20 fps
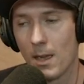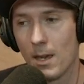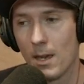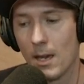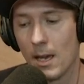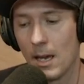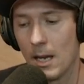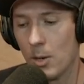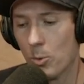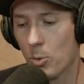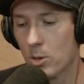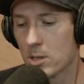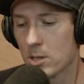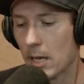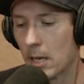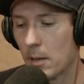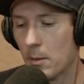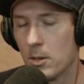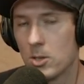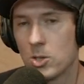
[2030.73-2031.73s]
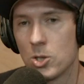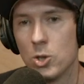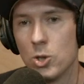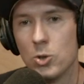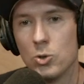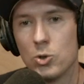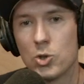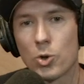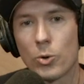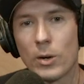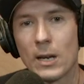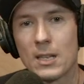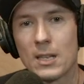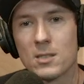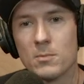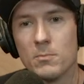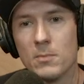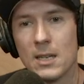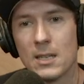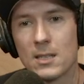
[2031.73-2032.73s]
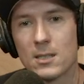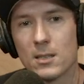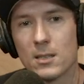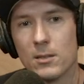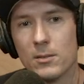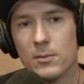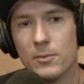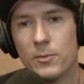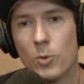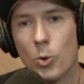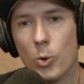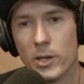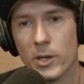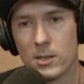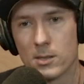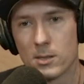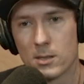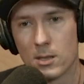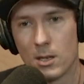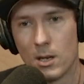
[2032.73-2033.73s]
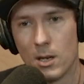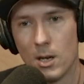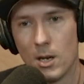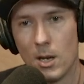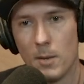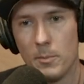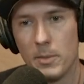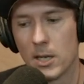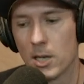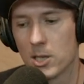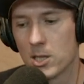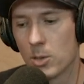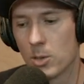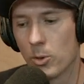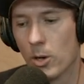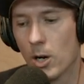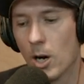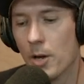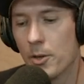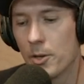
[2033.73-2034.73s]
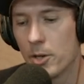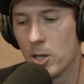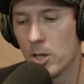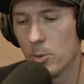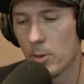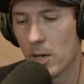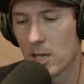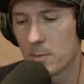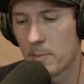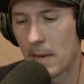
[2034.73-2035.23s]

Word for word: and it was like to transmit voice because there were other U.S.